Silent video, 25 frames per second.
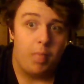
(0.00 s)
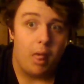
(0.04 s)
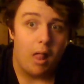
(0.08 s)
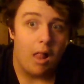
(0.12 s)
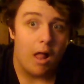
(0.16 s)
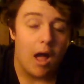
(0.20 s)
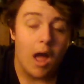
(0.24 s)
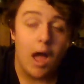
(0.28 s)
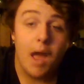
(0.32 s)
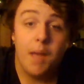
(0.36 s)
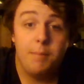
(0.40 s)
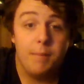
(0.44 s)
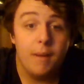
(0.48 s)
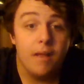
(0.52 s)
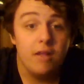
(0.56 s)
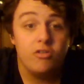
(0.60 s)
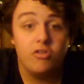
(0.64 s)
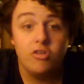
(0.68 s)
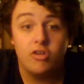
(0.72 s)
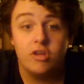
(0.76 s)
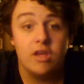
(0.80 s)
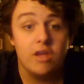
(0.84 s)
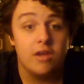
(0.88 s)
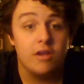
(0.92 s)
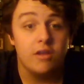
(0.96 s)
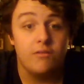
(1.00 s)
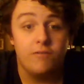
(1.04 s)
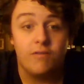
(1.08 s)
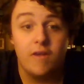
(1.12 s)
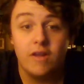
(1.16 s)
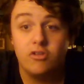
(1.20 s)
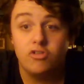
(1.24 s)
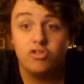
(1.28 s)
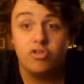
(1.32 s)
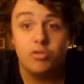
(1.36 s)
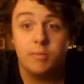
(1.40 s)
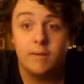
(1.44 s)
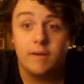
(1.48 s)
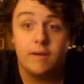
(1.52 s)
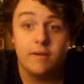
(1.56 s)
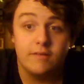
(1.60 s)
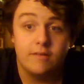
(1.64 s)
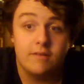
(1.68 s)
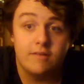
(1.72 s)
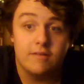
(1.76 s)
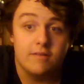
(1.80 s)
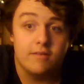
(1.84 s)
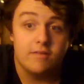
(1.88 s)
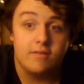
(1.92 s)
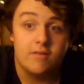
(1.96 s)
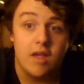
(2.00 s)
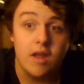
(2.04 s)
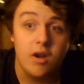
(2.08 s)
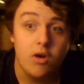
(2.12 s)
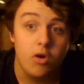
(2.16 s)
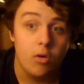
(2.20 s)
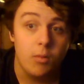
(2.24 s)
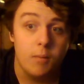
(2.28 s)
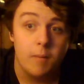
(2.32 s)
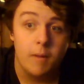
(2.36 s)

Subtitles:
I bet you he could fetch you because he's a center,